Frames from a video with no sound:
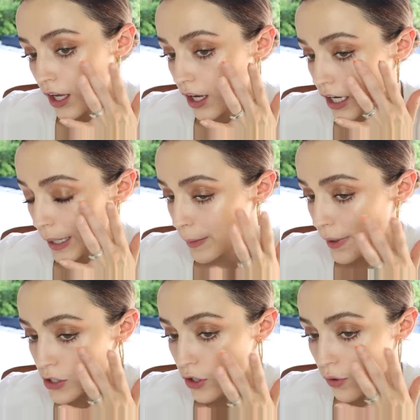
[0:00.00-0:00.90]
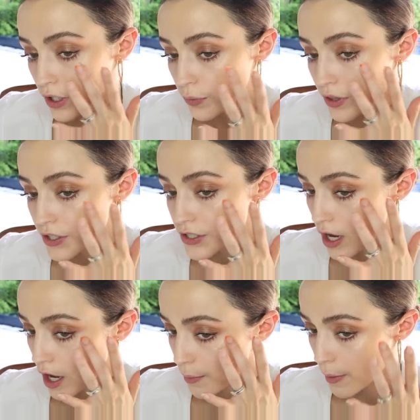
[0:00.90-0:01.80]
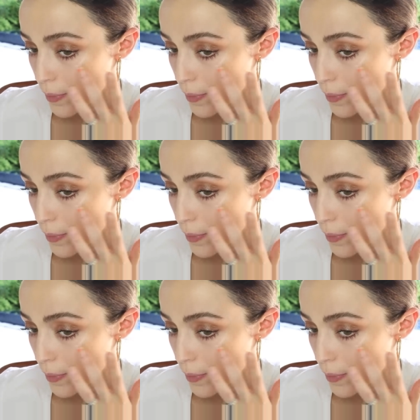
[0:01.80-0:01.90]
And I'm about to go in with some